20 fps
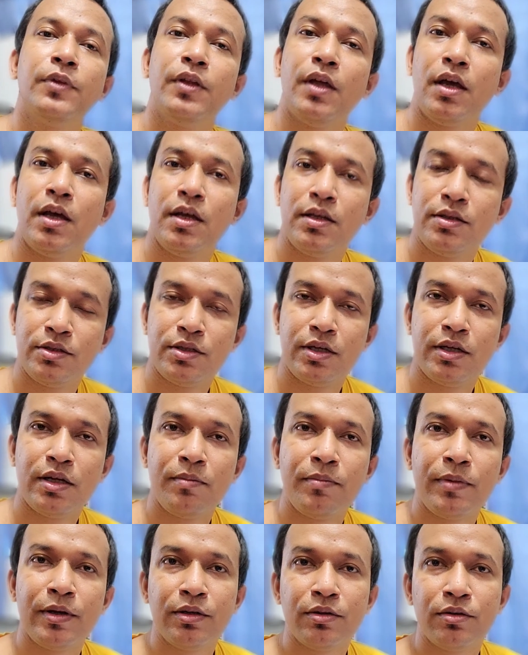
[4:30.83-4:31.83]
angina
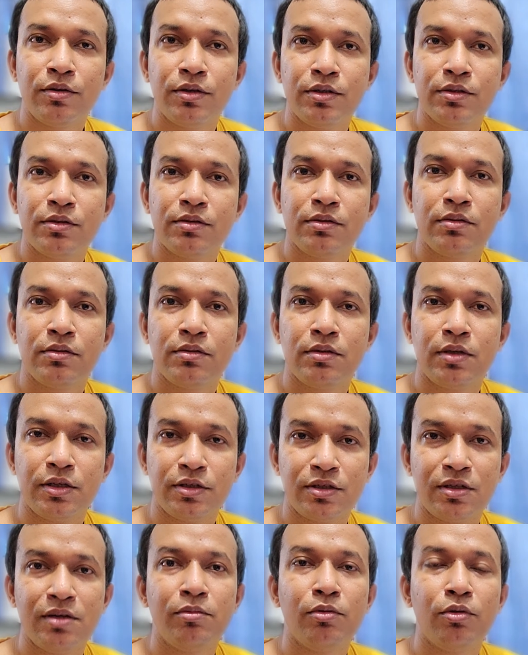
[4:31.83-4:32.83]
pectoris, the
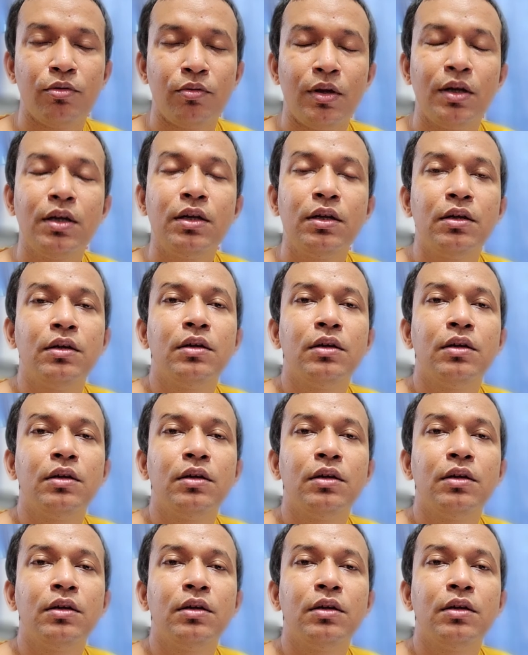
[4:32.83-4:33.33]
stable one.